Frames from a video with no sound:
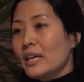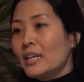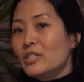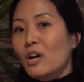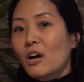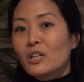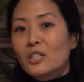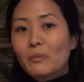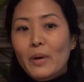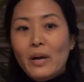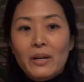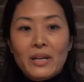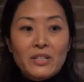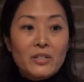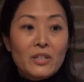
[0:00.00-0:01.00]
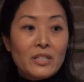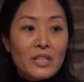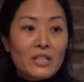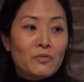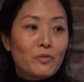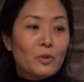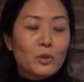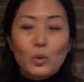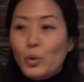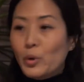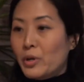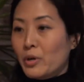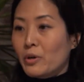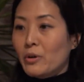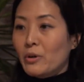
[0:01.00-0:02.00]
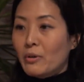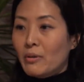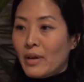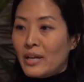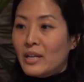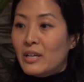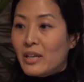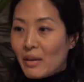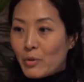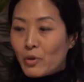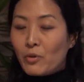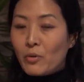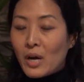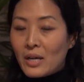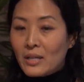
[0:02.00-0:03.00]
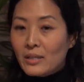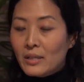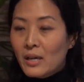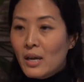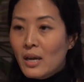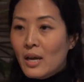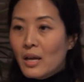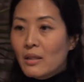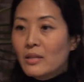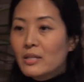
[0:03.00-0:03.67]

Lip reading: He talked about a successful lawyer that he came across.